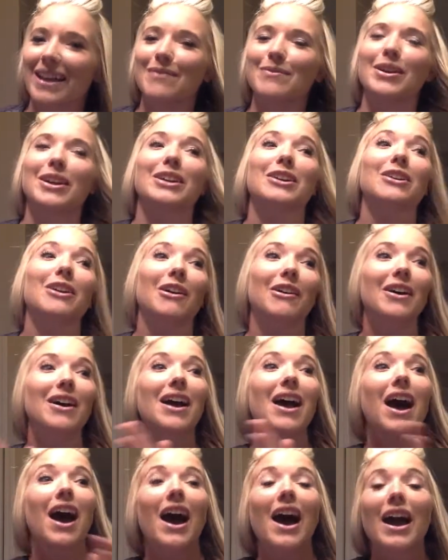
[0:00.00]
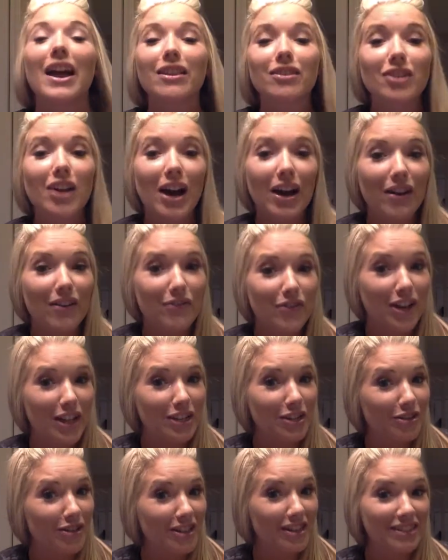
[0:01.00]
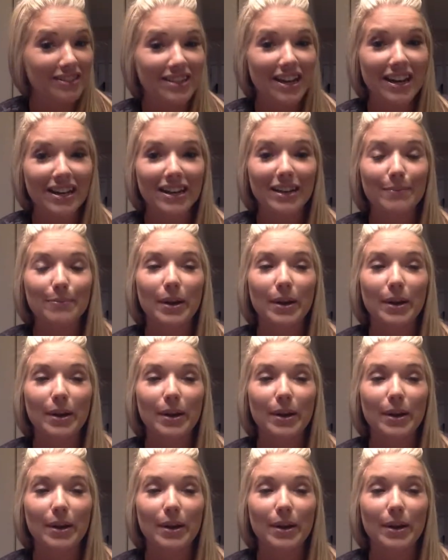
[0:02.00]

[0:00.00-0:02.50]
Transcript: I'm like, "Girl, I love that you're excited,